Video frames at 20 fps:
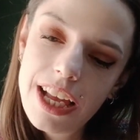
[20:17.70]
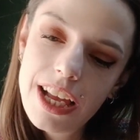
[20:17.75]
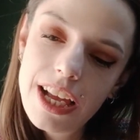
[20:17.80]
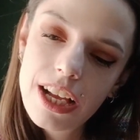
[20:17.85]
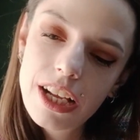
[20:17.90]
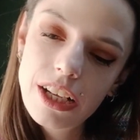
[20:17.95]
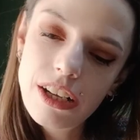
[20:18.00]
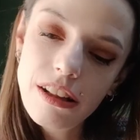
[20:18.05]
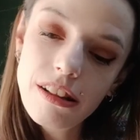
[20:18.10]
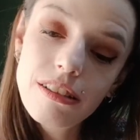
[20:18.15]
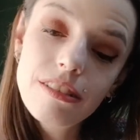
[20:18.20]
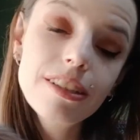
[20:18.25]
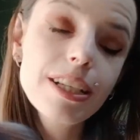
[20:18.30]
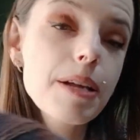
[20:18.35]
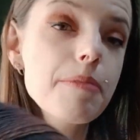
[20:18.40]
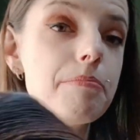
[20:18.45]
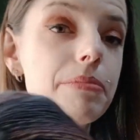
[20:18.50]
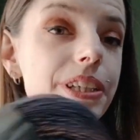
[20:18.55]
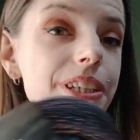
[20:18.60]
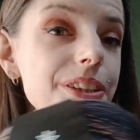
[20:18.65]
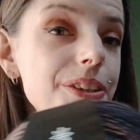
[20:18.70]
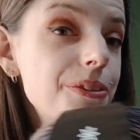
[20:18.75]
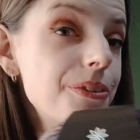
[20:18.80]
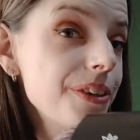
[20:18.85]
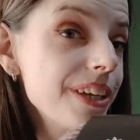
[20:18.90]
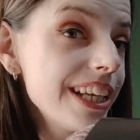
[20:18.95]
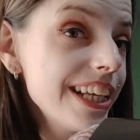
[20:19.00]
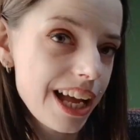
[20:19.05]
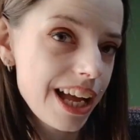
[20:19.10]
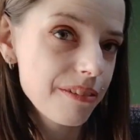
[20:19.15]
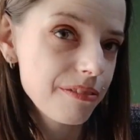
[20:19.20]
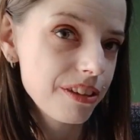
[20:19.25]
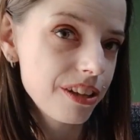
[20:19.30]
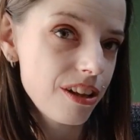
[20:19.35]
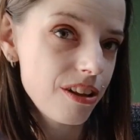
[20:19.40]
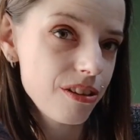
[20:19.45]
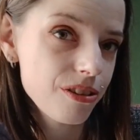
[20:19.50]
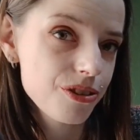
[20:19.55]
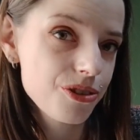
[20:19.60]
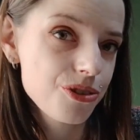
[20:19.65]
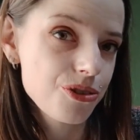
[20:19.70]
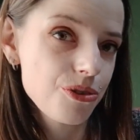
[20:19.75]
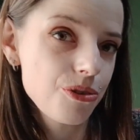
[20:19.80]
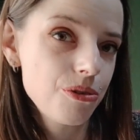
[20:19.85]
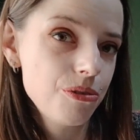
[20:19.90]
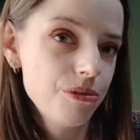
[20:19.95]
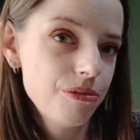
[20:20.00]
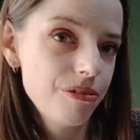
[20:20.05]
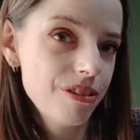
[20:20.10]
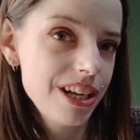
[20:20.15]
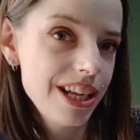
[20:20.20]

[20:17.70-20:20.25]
Color number 3. I will also